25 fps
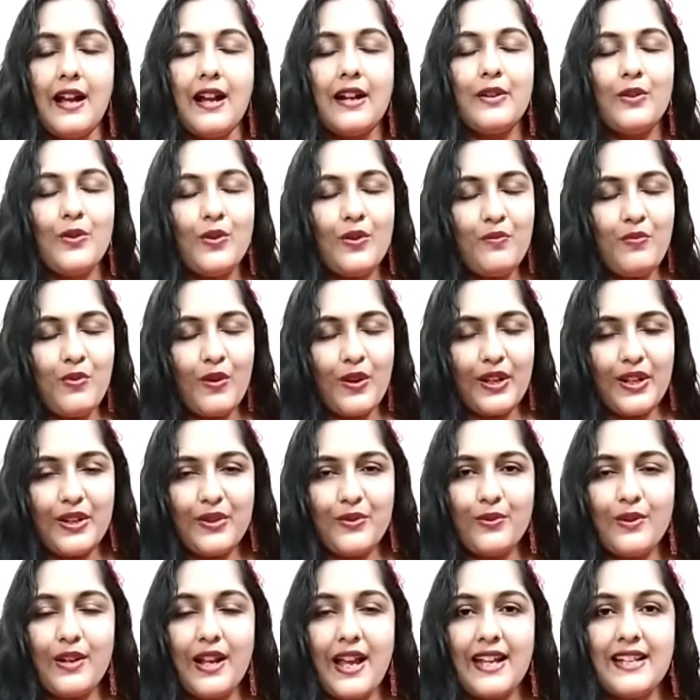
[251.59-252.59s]
Don't forget
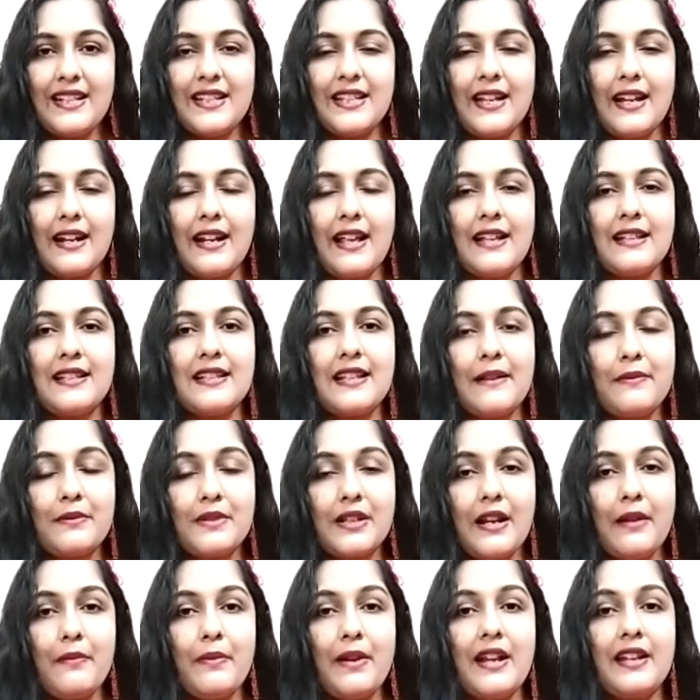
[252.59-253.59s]
to like, share and
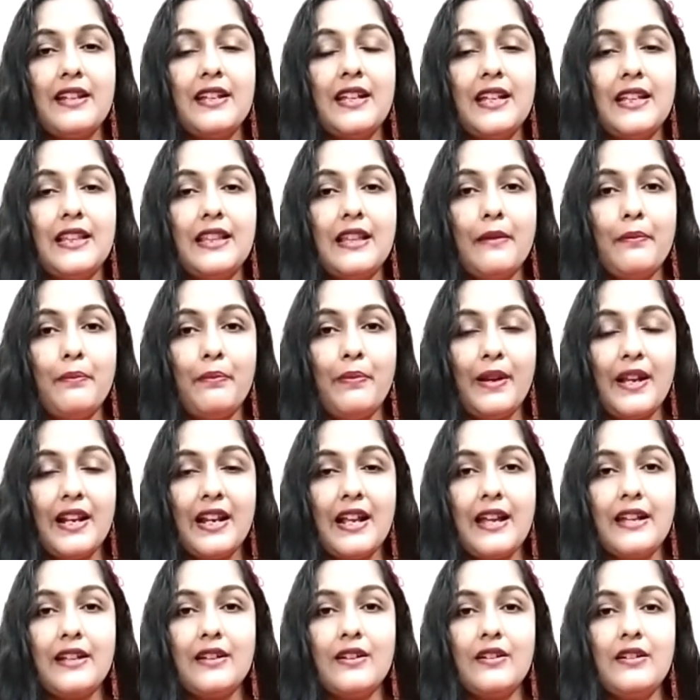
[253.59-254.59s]
subscribe and hit the bell
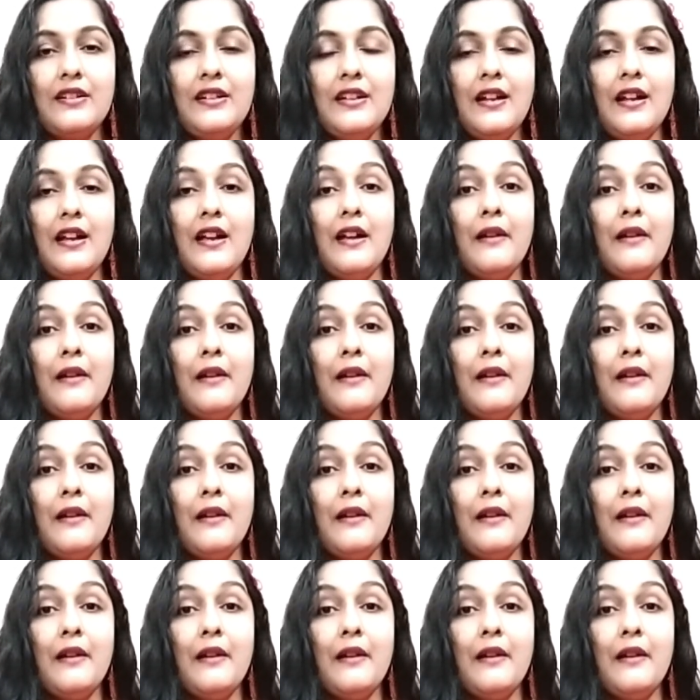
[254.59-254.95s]
icon